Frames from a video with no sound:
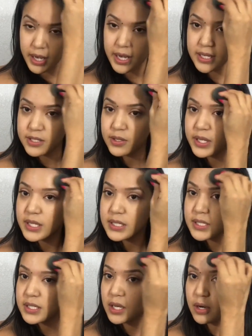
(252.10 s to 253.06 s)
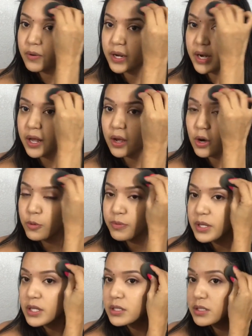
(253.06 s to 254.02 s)
As you can see already, and I hope
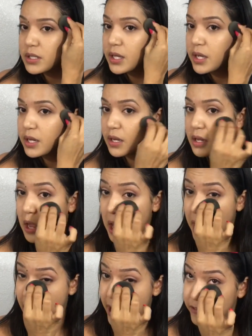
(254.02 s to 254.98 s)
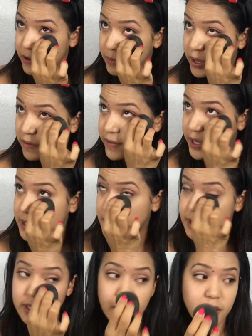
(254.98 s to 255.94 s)
you can see it, half of my face
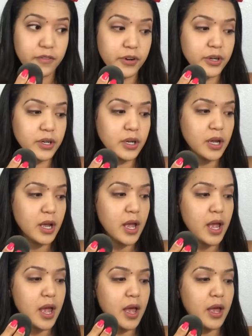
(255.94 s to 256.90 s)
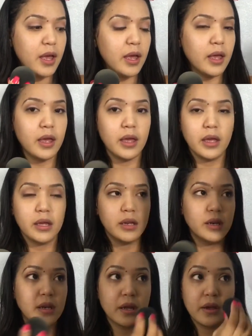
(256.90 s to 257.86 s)
is covered
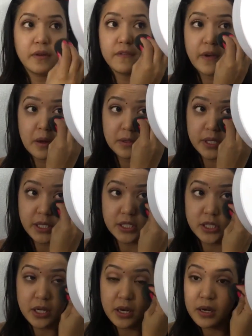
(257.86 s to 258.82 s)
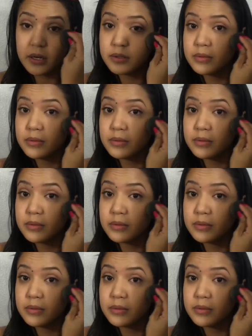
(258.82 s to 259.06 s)
in foundation.